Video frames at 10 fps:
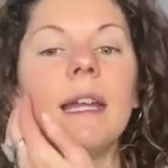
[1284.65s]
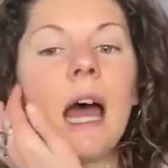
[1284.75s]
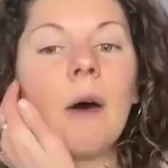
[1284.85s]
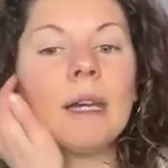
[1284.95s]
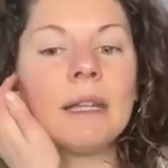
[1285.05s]

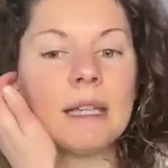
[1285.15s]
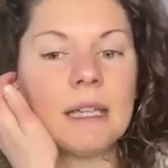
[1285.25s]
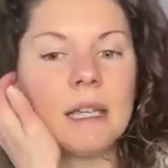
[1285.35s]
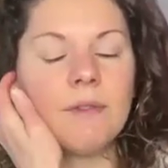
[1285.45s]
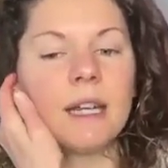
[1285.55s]
Now, in
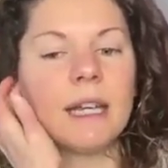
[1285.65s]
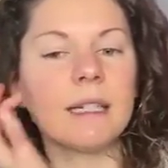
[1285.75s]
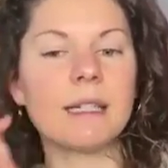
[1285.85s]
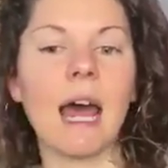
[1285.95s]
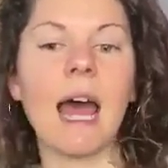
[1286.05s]
the
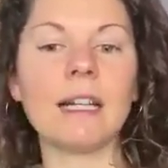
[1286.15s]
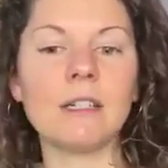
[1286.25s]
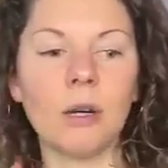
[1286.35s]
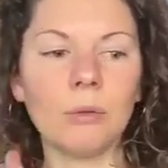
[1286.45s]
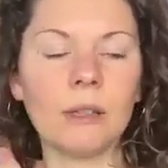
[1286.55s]
evenings, I
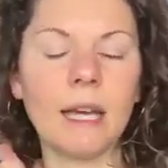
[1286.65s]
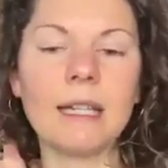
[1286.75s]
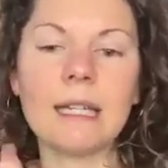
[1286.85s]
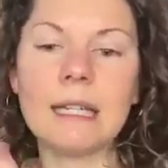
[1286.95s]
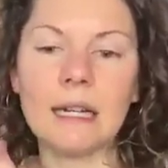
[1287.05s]
don't
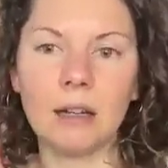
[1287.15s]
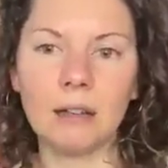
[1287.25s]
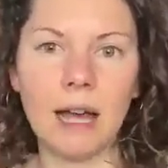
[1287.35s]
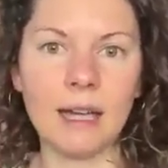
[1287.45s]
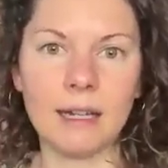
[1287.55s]
like eating a
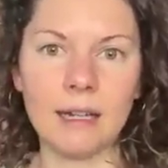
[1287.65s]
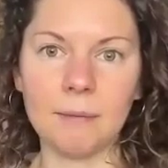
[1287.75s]
lot